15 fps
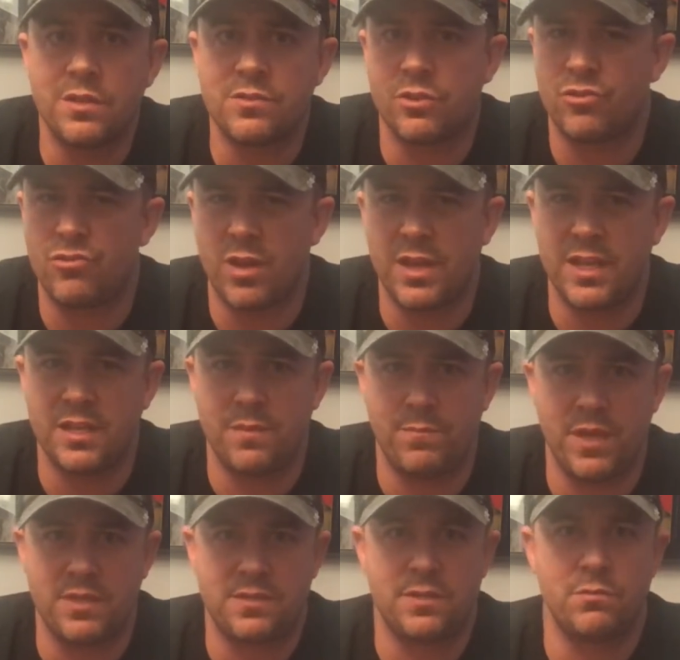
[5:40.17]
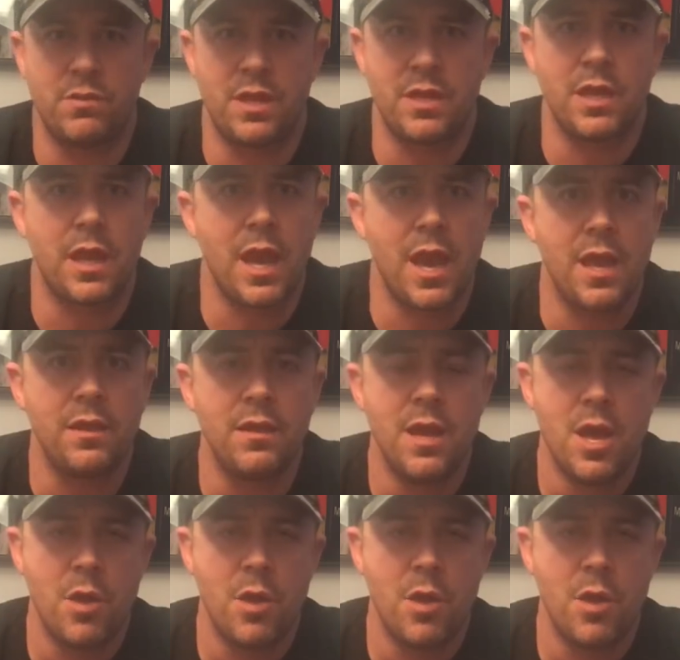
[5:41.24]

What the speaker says: So try to get the best deal that you can.